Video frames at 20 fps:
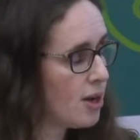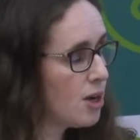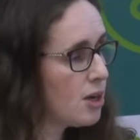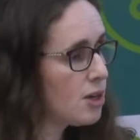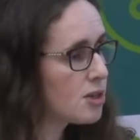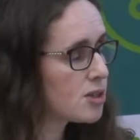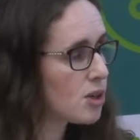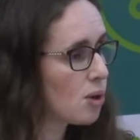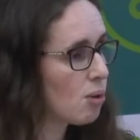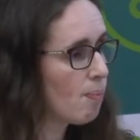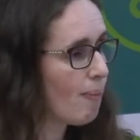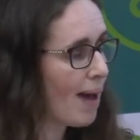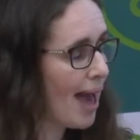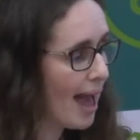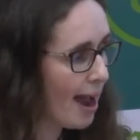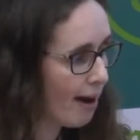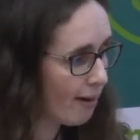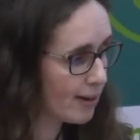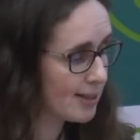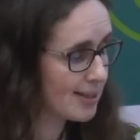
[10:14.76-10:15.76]
So
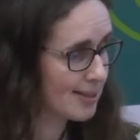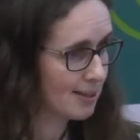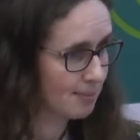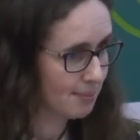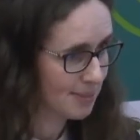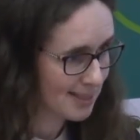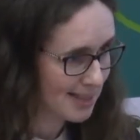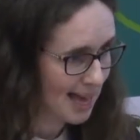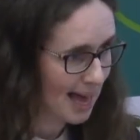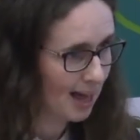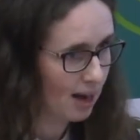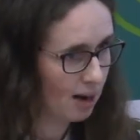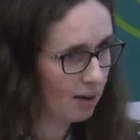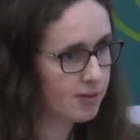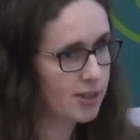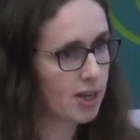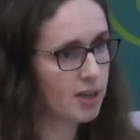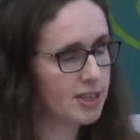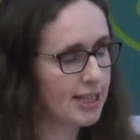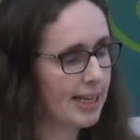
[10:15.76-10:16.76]
parents
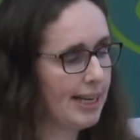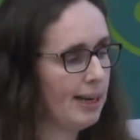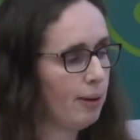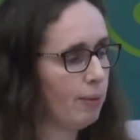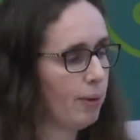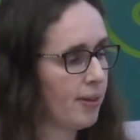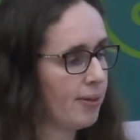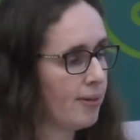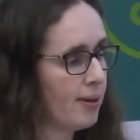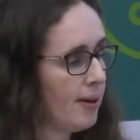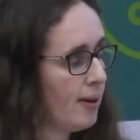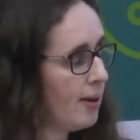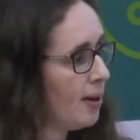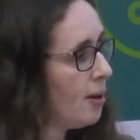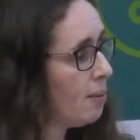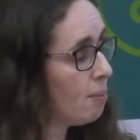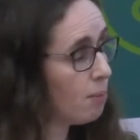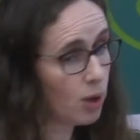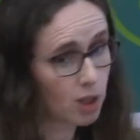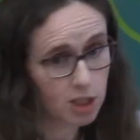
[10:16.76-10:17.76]
themselves are dealing with
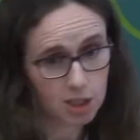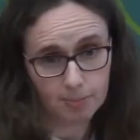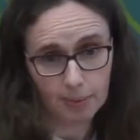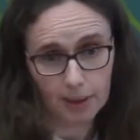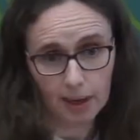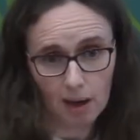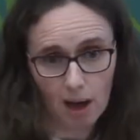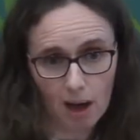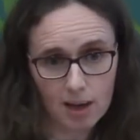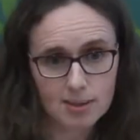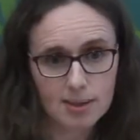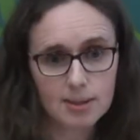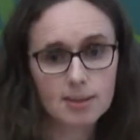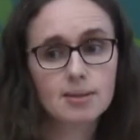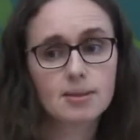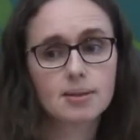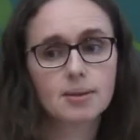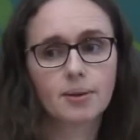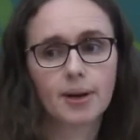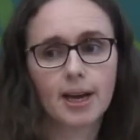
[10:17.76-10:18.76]
multiple
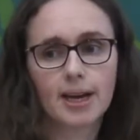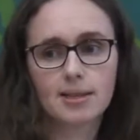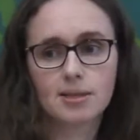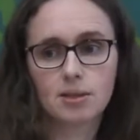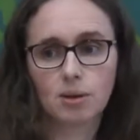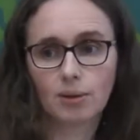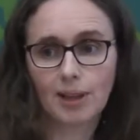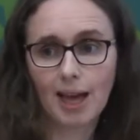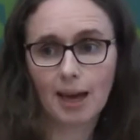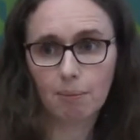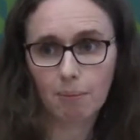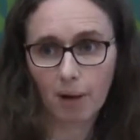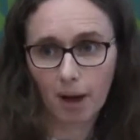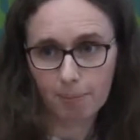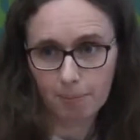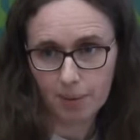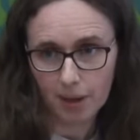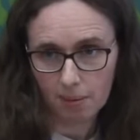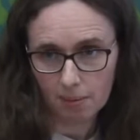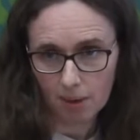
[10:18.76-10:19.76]
losses, okay, so that
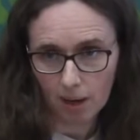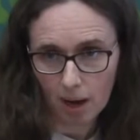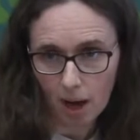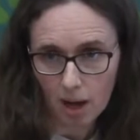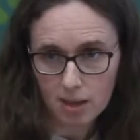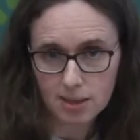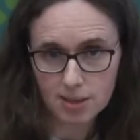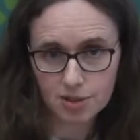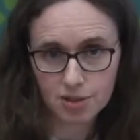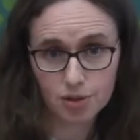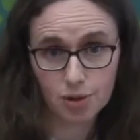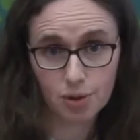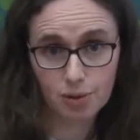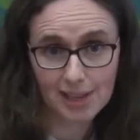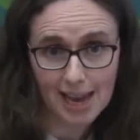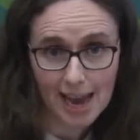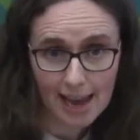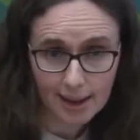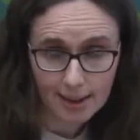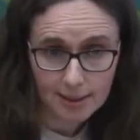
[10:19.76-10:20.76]
might be losses through
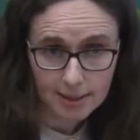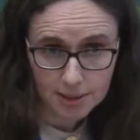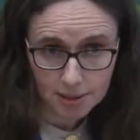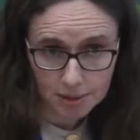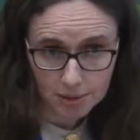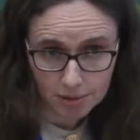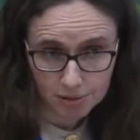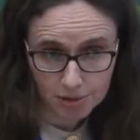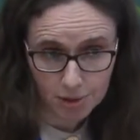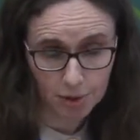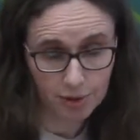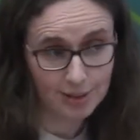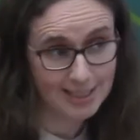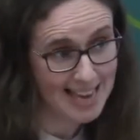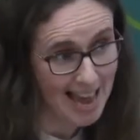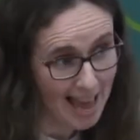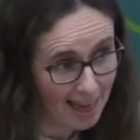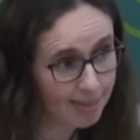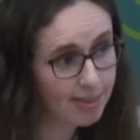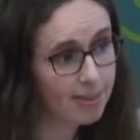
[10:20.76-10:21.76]

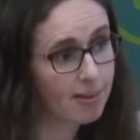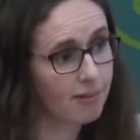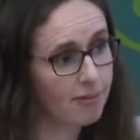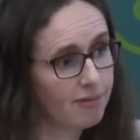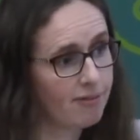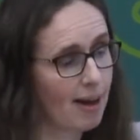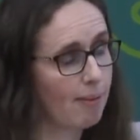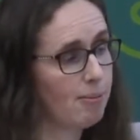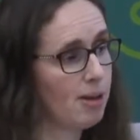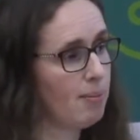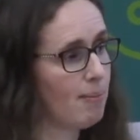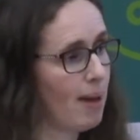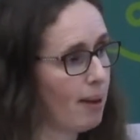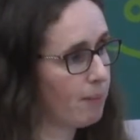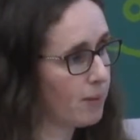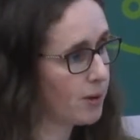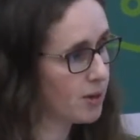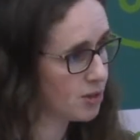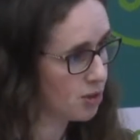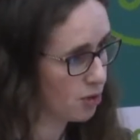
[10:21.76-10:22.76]
death of family
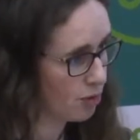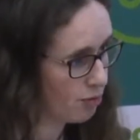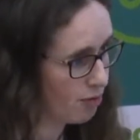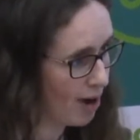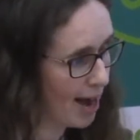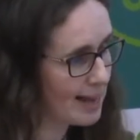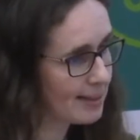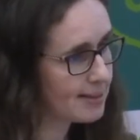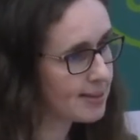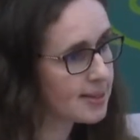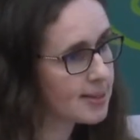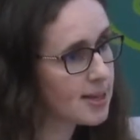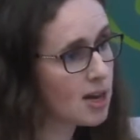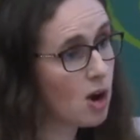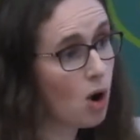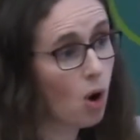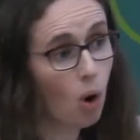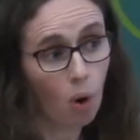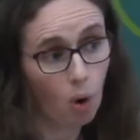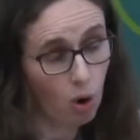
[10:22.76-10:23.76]
members or friends
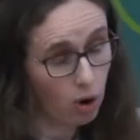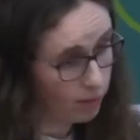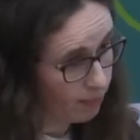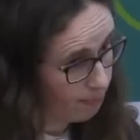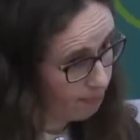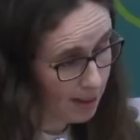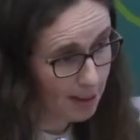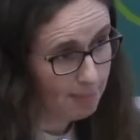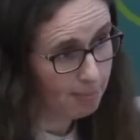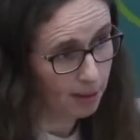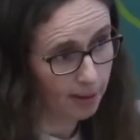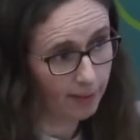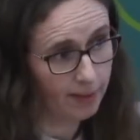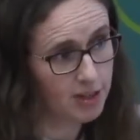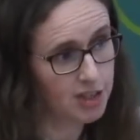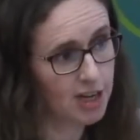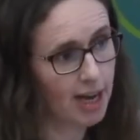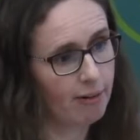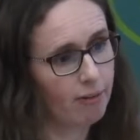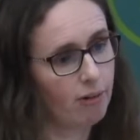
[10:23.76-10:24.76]
or people in the
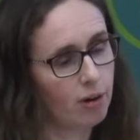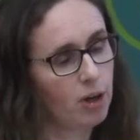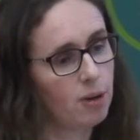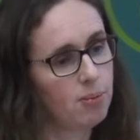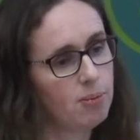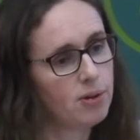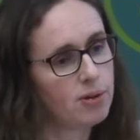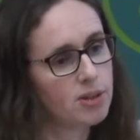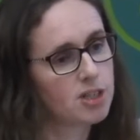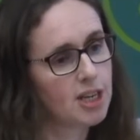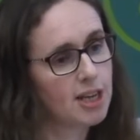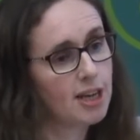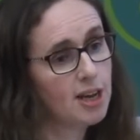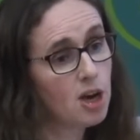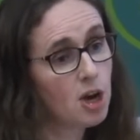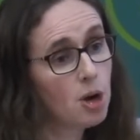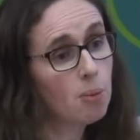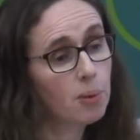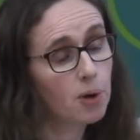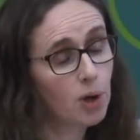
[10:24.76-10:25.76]
general community,
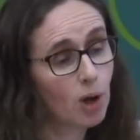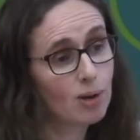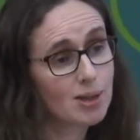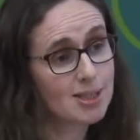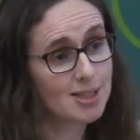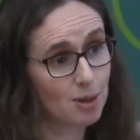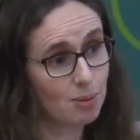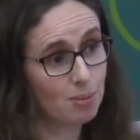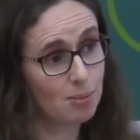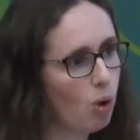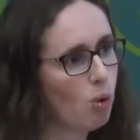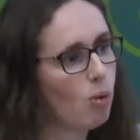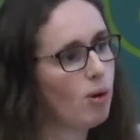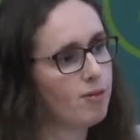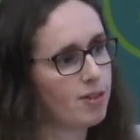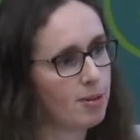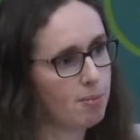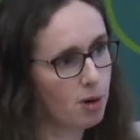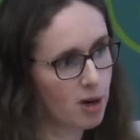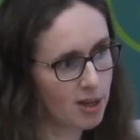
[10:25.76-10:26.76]
but also know if
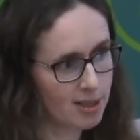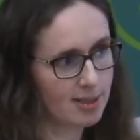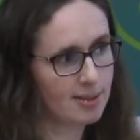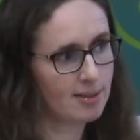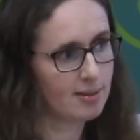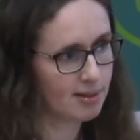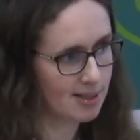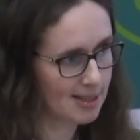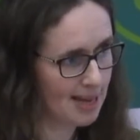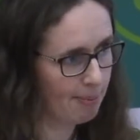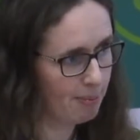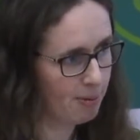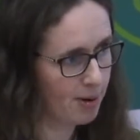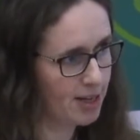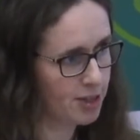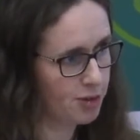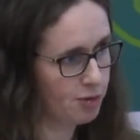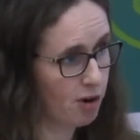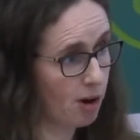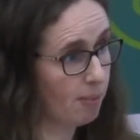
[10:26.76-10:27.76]
the person they're
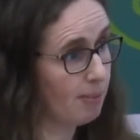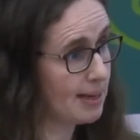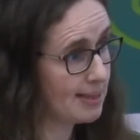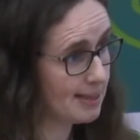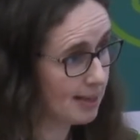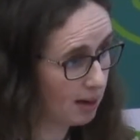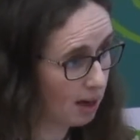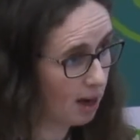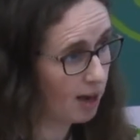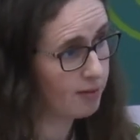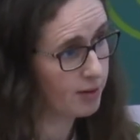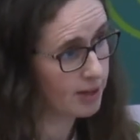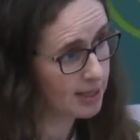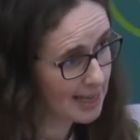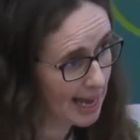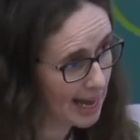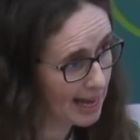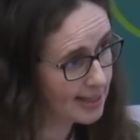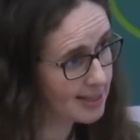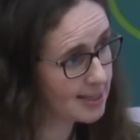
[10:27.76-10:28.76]
separated from is alive or
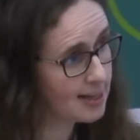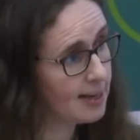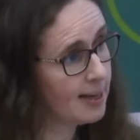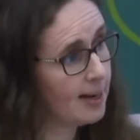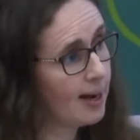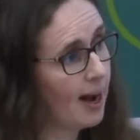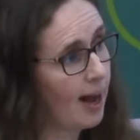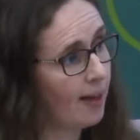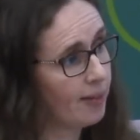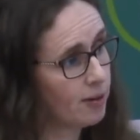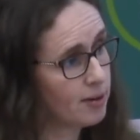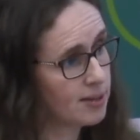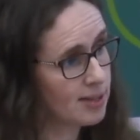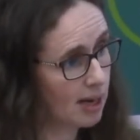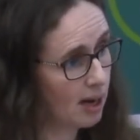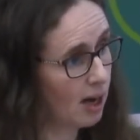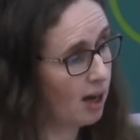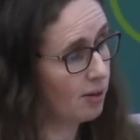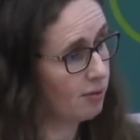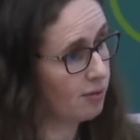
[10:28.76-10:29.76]
dead, and there's a
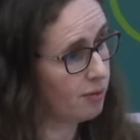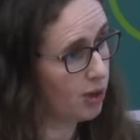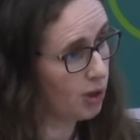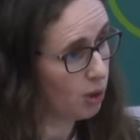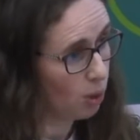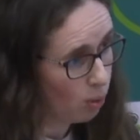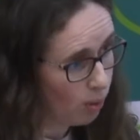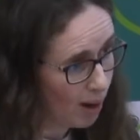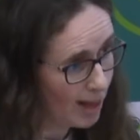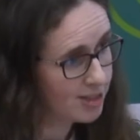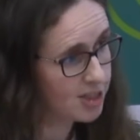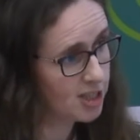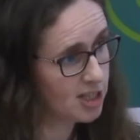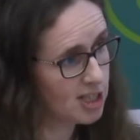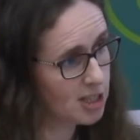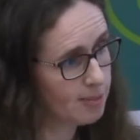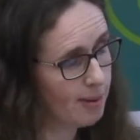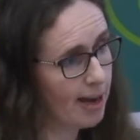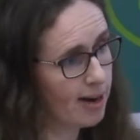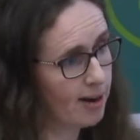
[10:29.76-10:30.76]
lot of
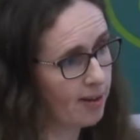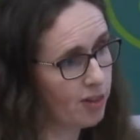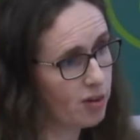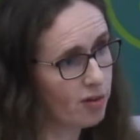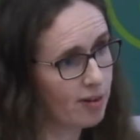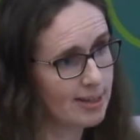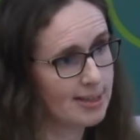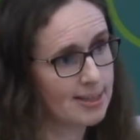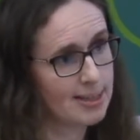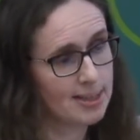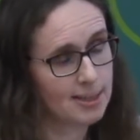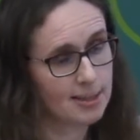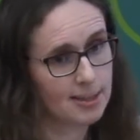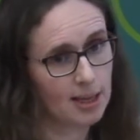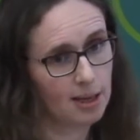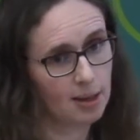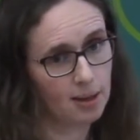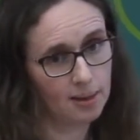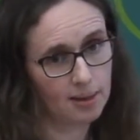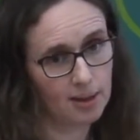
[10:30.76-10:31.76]
questions about it, and there isn't
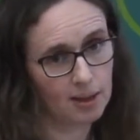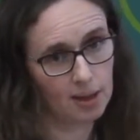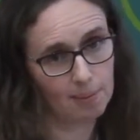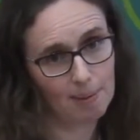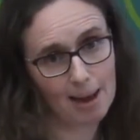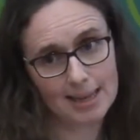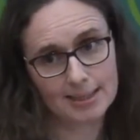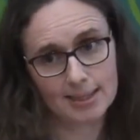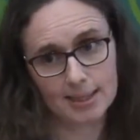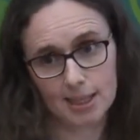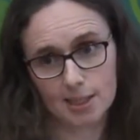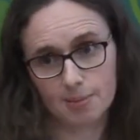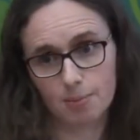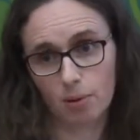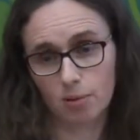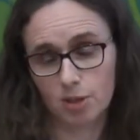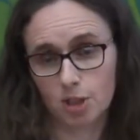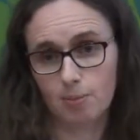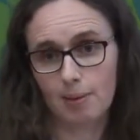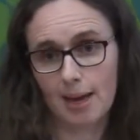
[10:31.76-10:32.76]
the capacity, I
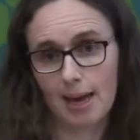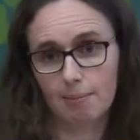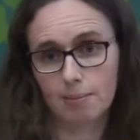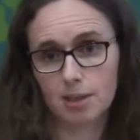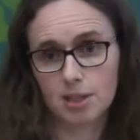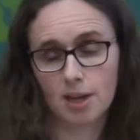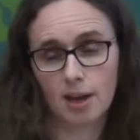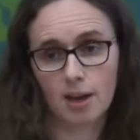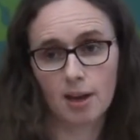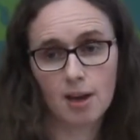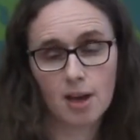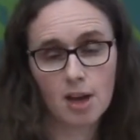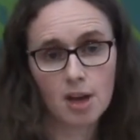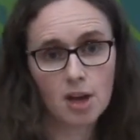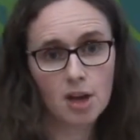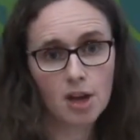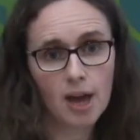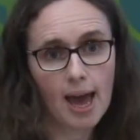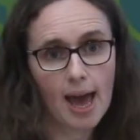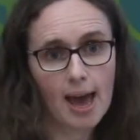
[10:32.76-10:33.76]
suppose, to be able to
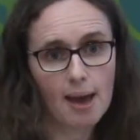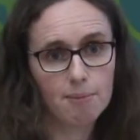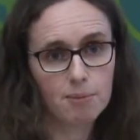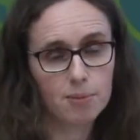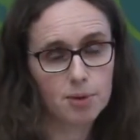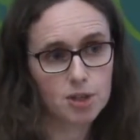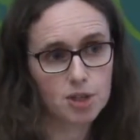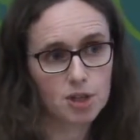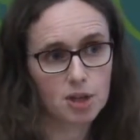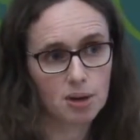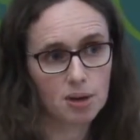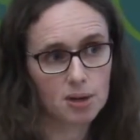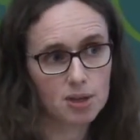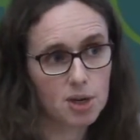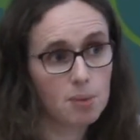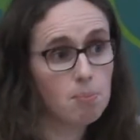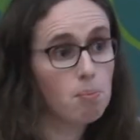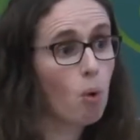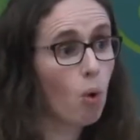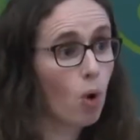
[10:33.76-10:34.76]

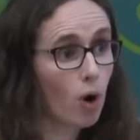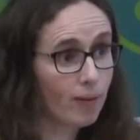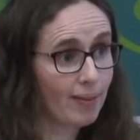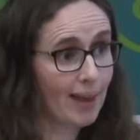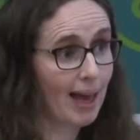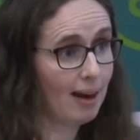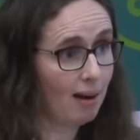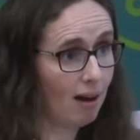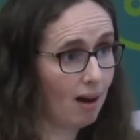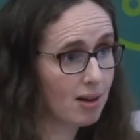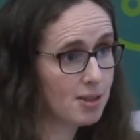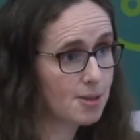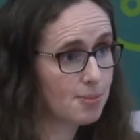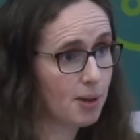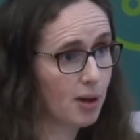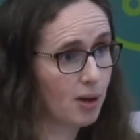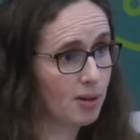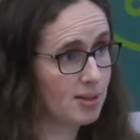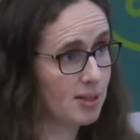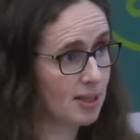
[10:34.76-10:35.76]
mourn that loss
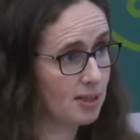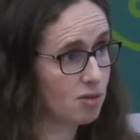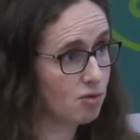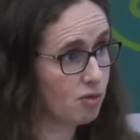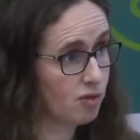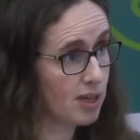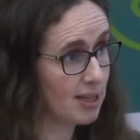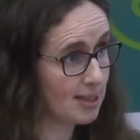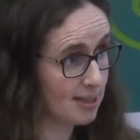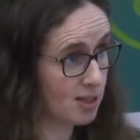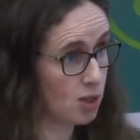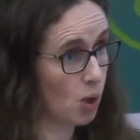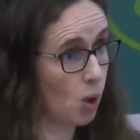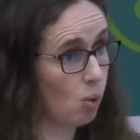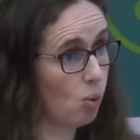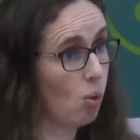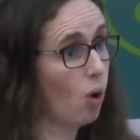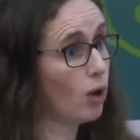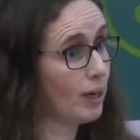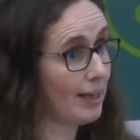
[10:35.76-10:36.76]
because it's
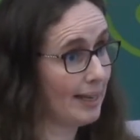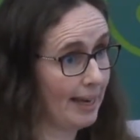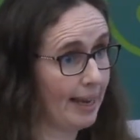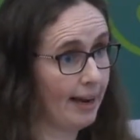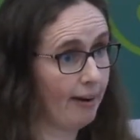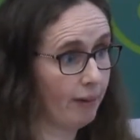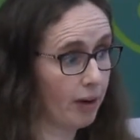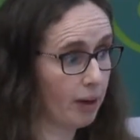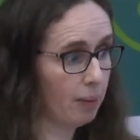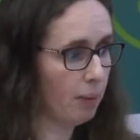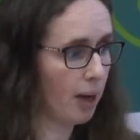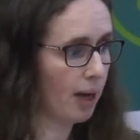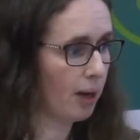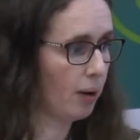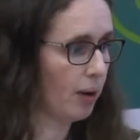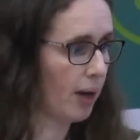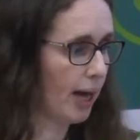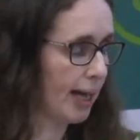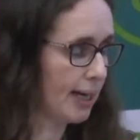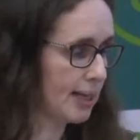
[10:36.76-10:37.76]
so unclear
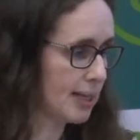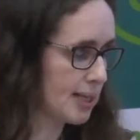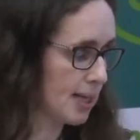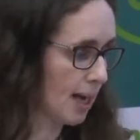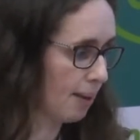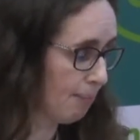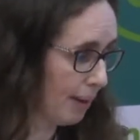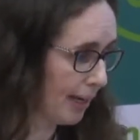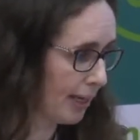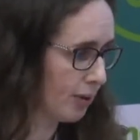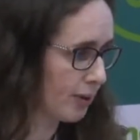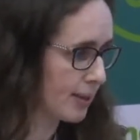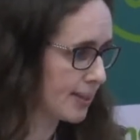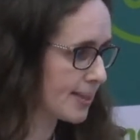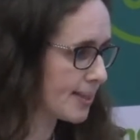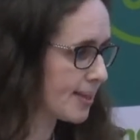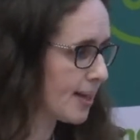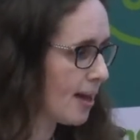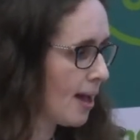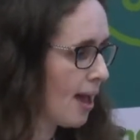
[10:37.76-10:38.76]
and ambiguous.